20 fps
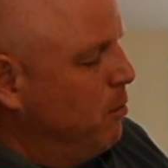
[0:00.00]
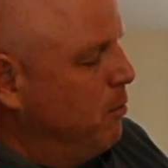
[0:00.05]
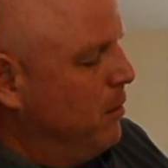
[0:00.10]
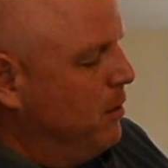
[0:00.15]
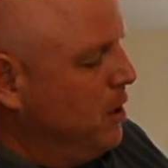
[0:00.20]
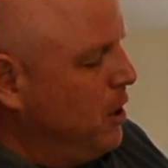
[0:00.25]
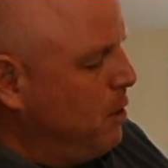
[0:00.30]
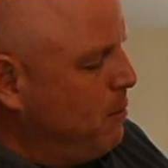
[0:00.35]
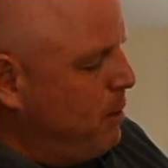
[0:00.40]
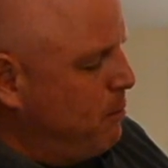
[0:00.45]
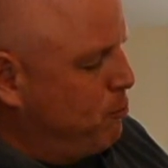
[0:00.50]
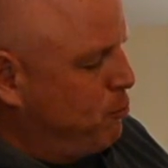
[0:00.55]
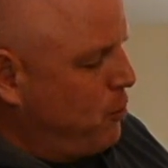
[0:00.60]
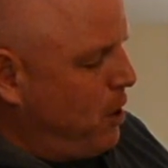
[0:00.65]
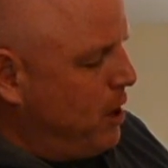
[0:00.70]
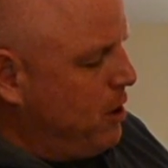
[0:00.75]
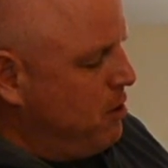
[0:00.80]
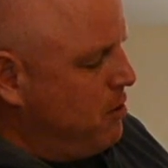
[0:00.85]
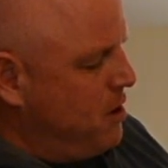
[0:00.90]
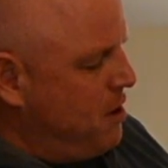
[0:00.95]
little bit
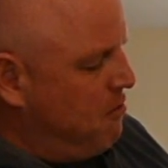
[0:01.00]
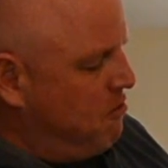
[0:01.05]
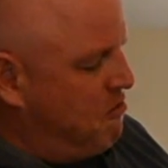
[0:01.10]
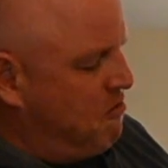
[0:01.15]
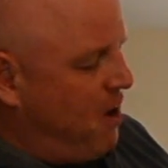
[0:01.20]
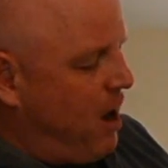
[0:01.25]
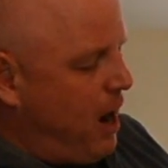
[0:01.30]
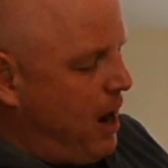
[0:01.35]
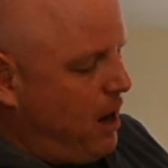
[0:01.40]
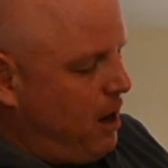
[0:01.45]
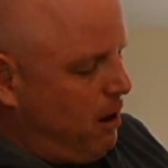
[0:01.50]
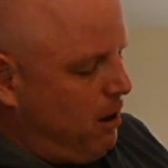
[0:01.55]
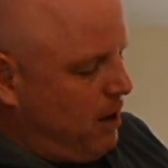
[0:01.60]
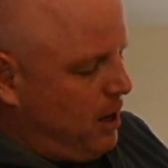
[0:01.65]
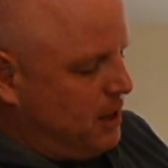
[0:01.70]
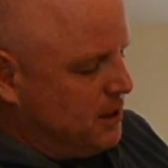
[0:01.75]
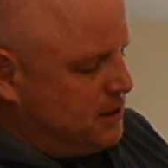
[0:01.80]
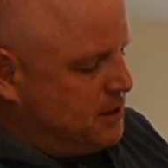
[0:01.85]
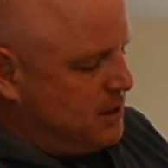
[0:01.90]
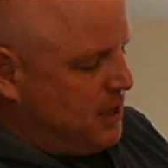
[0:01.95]
brighter than a fire,
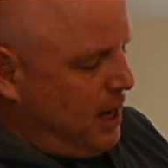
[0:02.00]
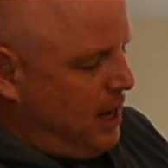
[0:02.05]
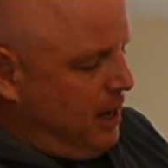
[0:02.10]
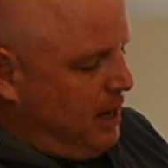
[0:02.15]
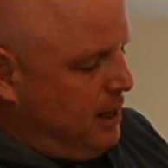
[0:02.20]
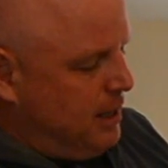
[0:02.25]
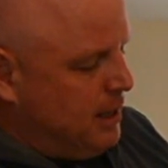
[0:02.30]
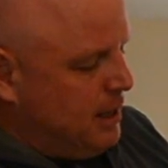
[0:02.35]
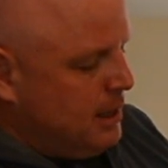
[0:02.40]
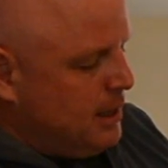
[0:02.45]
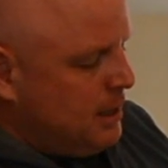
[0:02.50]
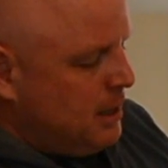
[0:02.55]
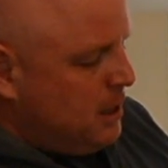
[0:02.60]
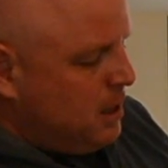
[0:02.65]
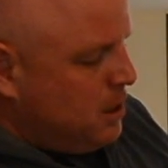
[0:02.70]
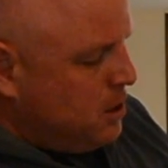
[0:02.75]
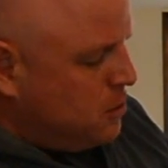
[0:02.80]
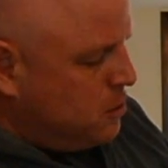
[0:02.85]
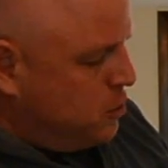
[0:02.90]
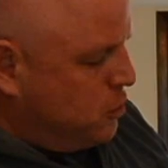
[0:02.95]
let's say.
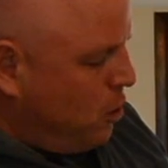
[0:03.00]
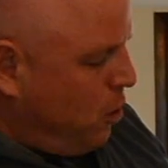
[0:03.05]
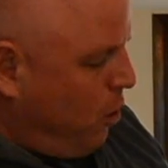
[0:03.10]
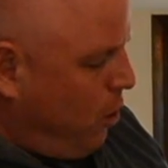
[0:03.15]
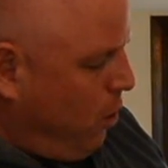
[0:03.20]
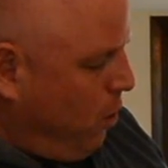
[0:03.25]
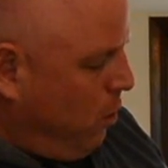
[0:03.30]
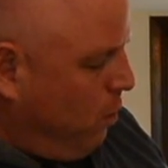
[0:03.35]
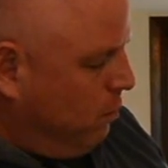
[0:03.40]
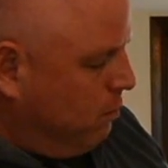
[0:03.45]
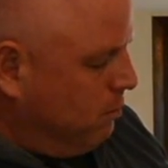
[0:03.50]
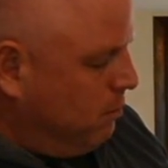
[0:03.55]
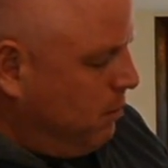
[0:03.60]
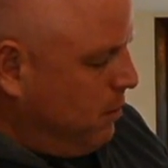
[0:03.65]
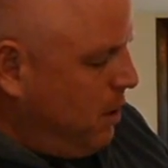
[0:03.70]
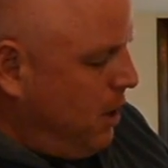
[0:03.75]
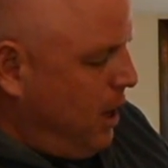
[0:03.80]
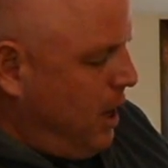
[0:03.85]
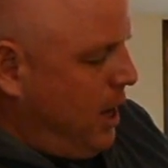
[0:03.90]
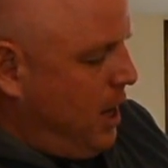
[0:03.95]
So
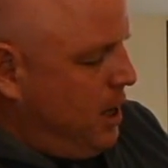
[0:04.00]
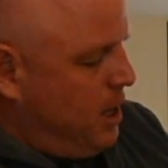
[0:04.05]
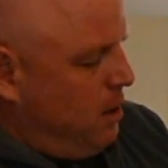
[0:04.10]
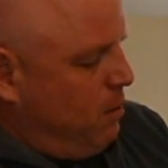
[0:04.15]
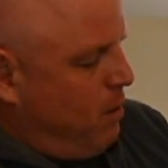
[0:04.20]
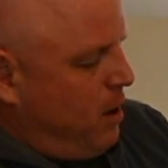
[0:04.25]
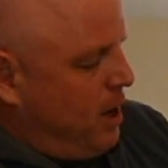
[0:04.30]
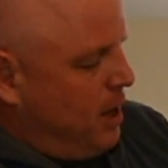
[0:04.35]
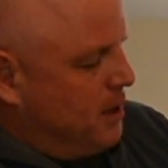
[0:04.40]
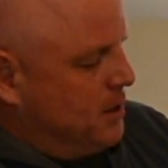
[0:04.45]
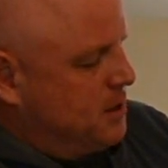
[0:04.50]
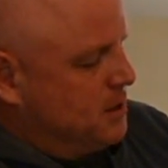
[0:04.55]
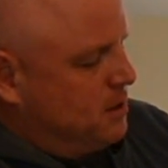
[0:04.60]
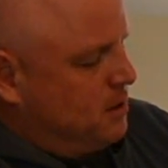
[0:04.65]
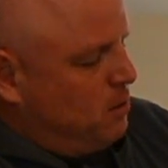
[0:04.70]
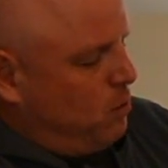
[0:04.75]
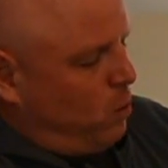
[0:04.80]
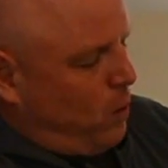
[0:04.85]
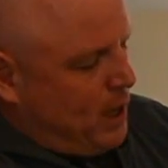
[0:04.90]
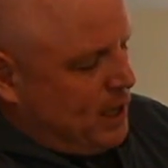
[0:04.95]
anyways,
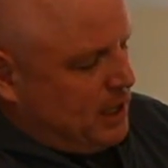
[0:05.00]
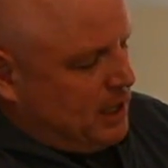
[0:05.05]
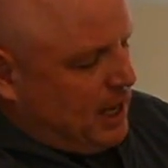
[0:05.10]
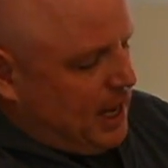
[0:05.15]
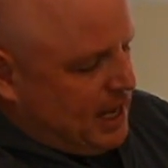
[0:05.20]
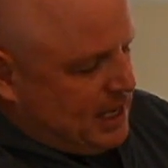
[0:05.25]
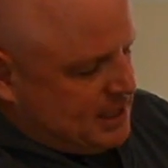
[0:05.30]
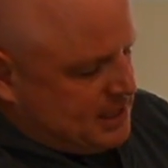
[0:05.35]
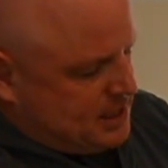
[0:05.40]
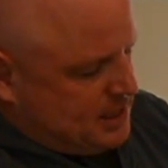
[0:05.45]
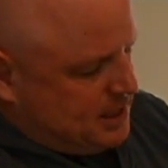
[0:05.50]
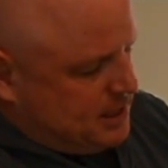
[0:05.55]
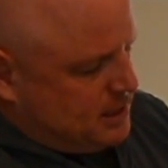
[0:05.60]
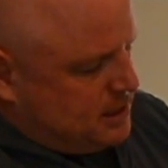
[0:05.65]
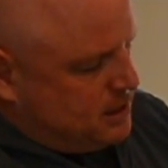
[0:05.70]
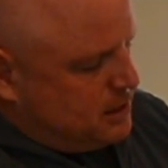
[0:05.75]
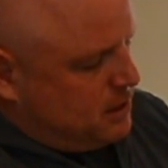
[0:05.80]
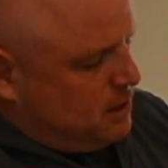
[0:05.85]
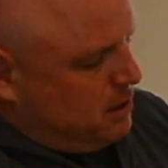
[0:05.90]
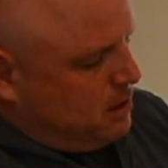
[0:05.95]
the white
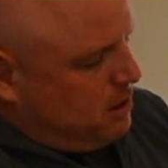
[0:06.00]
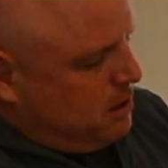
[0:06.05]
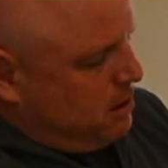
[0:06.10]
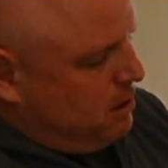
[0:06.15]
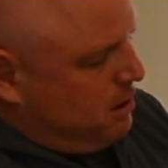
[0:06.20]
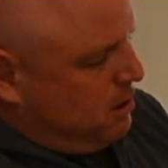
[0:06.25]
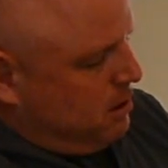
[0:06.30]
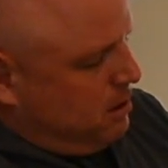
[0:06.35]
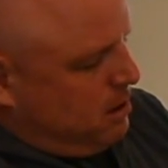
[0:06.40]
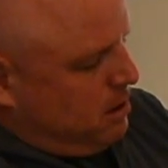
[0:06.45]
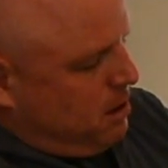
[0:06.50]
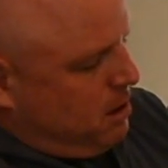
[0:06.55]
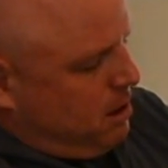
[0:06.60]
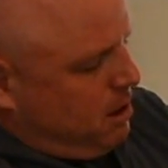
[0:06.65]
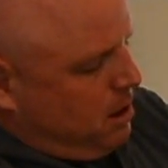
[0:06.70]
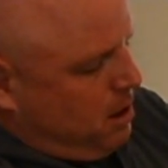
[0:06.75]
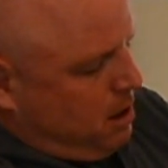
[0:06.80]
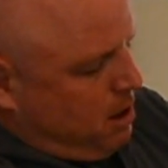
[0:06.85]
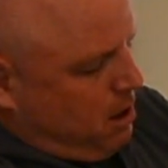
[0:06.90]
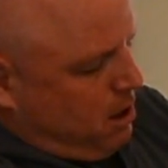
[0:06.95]
laces
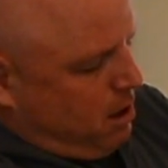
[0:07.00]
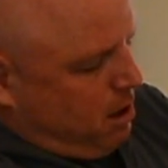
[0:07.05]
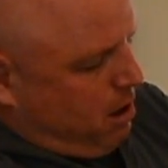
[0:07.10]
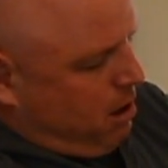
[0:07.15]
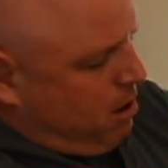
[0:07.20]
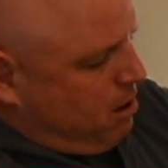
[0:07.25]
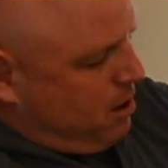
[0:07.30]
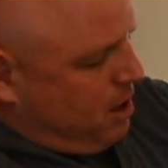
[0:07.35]
are